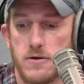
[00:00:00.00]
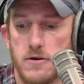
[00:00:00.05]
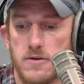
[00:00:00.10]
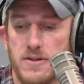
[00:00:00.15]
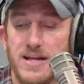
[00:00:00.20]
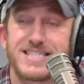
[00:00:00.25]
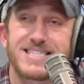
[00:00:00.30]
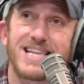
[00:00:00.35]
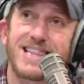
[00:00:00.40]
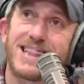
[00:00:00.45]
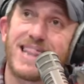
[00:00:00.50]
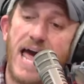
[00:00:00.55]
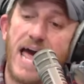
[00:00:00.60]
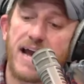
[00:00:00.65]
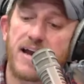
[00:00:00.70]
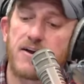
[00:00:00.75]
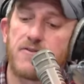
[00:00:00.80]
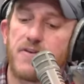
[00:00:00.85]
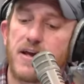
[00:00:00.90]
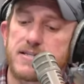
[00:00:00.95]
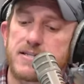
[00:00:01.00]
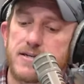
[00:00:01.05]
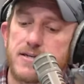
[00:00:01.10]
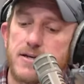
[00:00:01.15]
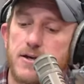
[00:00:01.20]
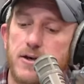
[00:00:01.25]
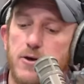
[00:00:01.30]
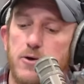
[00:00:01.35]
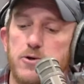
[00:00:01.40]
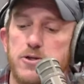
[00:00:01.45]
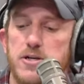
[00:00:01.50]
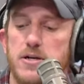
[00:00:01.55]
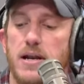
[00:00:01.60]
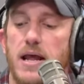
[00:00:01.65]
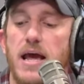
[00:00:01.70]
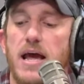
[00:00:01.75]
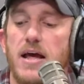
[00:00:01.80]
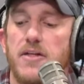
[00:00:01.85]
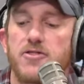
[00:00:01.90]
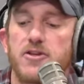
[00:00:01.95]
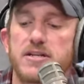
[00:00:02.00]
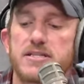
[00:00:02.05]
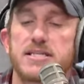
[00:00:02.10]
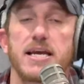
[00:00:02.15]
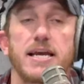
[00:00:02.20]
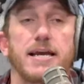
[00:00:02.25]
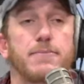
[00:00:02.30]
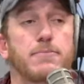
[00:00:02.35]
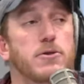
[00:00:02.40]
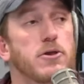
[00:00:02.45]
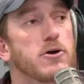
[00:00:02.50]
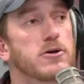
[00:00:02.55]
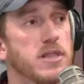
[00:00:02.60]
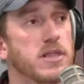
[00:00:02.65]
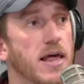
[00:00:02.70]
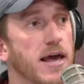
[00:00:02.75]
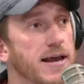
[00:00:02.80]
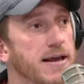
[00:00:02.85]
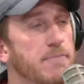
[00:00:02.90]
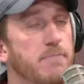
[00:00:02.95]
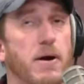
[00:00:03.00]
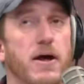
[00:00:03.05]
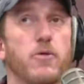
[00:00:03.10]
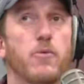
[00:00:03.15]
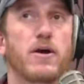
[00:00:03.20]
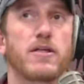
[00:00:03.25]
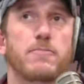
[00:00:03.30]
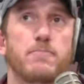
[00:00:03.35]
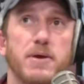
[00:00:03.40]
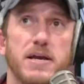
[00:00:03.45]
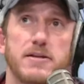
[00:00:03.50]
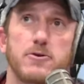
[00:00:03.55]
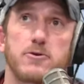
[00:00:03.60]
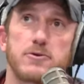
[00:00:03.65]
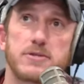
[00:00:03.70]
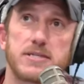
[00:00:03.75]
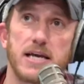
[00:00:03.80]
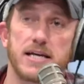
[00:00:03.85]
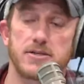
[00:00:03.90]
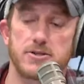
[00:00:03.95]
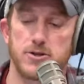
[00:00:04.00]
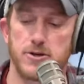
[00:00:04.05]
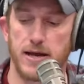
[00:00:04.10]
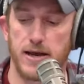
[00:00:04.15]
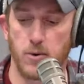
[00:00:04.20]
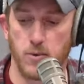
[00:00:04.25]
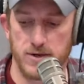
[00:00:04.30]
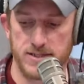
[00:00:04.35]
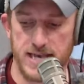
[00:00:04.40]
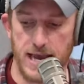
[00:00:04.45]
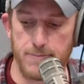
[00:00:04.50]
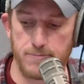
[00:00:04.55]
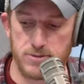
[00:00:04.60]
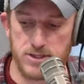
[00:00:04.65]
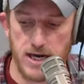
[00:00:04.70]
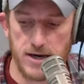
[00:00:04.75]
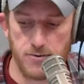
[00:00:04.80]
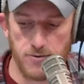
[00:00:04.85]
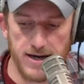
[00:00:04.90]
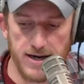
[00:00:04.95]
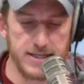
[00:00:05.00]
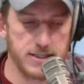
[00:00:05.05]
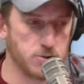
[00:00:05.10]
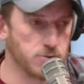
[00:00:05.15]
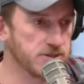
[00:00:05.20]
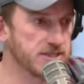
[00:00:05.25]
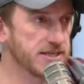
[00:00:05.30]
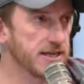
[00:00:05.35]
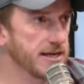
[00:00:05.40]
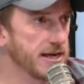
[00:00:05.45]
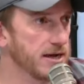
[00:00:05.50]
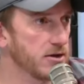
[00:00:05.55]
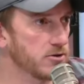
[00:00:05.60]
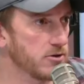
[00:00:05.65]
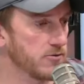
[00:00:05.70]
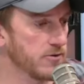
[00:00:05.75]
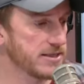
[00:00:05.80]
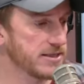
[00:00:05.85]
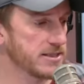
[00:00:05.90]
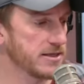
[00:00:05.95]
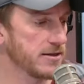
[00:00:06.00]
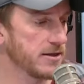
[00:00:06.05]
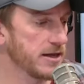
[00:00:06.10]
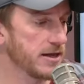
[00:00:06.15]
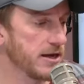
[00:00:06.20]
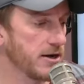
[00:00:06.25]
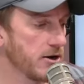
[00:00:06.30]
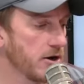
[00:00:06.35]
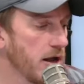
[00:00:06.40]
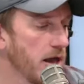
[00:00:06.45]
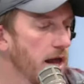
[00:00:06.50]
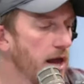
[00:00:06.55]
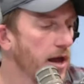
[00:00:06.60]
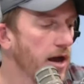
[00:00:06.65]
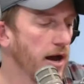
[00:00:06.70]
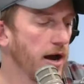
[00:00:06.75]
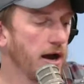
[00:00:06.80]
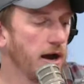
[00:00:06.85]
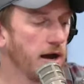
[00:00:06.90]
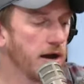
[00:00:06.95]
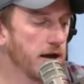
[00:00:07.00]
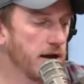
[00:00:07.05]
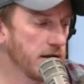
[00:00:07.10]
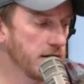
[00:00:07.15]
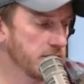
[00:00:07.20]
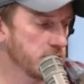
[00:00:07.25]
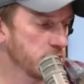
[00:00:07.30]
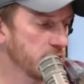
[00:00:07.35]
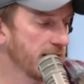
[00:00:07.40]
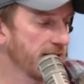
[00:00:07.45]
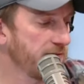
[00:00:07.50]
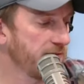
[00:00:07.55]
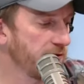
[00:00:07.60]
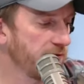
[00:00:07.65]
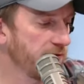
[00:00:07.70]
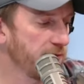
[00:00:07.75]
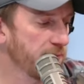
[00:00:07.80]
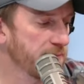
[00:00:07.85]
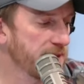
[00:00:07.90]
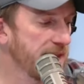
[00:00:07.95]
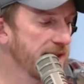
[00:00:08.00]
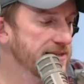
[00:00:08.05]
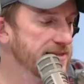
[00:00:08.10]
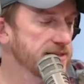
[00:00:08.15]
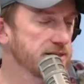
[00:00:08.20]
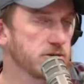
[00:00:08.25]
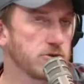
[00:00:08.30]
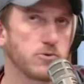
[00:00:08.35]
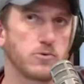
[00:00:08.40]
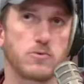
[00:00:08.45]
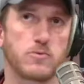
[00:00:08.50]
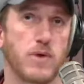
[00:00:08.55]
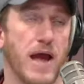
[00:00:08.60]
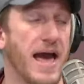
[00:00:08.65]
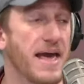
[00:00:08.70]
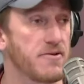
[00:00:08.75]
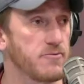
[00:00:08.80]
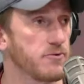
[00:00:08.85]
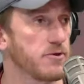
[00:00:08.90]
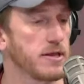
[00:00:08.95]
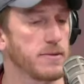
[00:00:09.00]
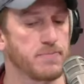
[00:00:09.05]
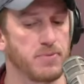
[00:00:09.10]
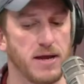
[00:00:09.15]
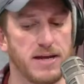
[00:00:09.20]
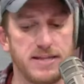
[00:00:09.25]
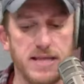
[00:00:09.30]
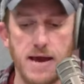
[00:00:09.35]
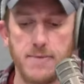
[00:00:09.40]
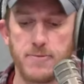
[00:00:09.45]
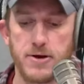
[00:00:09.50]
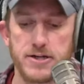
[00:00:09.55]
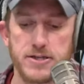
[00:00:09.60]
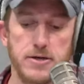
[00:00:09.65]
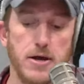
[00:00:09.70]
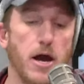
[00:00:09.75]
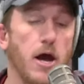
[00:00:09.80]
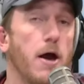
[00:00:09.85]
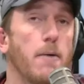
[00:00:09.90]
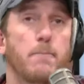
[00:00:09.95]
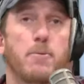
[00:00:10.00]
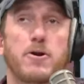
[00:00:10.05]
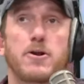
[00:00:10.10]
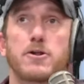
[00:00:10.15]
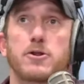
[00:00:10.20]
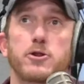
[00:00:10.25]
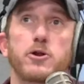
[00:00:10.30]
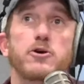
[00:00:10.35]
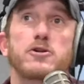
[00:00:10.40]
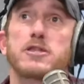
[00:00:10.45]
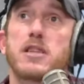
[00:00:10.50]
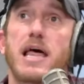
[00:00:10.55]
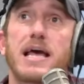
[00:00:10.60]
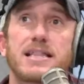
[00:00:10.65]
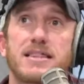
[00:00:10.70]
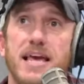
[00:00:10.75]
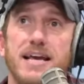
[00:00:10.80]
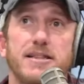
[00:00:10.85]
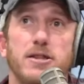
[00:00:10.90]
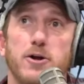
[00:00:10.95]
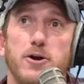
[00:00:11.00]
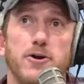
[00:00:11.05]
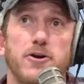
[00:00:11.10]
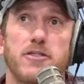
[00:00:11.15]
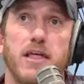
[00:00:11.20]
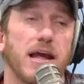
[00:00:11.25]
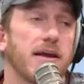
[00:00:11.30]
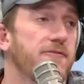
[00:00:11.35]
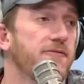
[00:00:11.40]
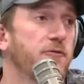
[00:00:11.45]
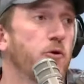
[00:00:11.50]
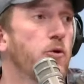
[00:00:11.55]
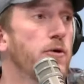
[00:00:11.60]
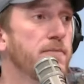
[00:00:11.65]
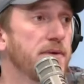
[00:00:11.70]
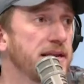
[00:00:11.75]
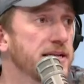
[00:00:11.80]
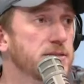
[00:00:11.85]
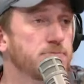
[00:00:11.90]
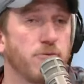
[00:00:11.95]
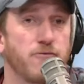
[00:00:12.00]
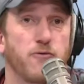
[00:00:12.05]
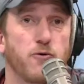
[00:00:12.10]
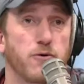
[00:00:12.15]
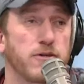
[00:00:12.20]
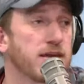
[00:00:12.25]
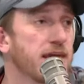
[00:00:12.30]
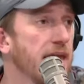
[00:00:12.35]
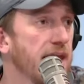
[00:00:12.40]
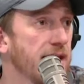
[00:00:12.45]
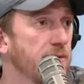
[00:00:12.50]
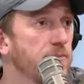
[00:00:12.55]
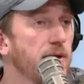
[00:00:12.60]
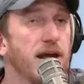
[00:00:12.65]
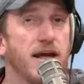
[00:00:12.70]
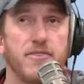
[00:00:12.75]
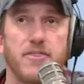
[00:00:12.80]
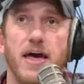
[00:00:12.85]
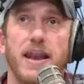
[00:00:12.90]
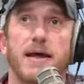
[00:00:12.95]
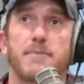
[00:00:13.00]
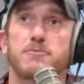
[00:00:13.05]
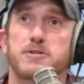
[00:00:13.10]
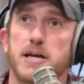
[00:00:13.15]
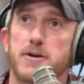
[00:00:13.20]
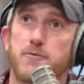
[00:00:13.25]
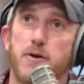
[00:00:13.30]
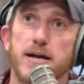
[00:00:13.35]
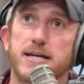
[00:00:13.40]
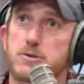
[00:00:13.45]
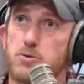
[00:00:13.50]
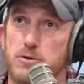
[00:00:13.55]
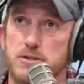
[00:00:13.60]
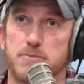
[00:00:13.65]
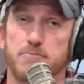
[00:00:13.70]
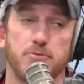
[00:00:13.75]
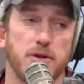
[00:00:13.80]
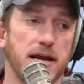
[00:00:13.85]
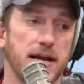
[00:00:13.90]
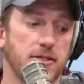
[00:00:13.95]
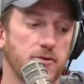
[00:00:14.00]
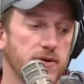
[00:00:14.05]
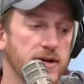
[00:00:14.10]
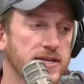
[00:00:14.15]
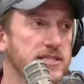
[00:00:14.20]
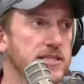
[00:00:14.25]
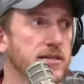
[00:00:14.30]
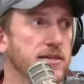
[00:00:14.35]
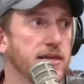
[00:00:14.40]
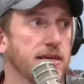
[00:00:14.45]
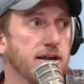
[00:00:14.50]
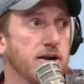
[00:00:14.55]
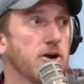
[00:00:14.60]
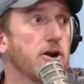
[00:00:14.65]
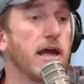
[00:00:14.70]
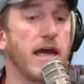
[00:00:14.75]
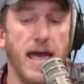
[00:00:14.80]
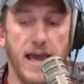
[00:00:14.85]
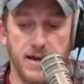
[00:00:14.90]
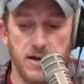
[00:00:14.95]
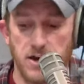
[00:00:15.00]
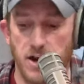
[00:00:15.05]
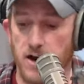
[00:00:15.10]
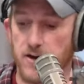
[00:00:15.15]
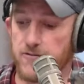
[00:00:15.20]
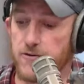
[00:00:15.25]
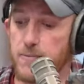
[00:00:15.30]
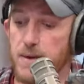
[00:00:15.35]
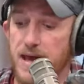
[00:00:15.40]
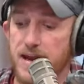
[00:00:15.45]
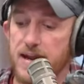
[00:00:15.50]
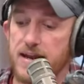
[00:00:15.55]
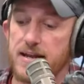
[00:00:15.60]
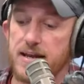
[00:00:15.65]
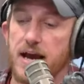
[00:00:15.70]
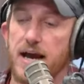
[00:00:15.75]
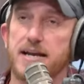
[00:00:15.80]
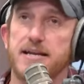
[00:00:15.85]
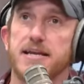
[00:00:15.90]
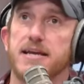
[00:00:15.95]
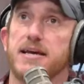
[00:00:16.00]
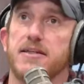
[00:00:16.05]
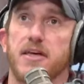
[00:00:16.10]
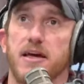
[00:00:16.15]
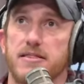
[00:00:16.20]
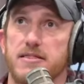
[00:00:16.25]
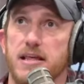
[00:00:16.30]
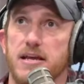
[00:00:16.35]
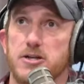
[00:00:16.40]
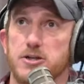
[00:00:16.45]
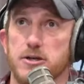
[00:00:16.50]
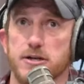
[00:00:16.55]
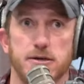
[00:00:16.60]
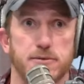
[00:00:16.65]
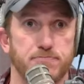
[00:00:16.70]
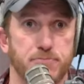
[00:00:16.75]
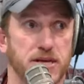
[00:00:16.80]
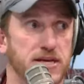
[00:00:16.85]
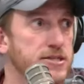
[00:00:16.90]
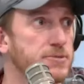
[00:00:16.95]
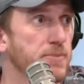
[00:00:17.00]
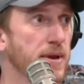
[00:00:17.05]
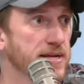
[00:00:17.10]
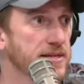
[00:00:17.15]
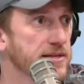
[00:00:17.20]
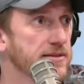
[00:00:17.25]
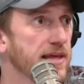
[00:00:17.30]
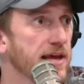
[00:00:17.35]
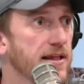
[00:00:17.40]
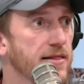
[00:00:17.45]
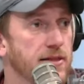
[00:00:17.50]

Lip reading: That's a lack of execution. The team looked like, by the way, the big news yesterday was MJ Rice was sitting out the rest of the year, a transfer from Kansas who hadn't really played that much, but it looked like they learned like 4 minutes before the game that MJ Rice wasn't playing the rest of the year, and none of them had any idea that they should be expecting that.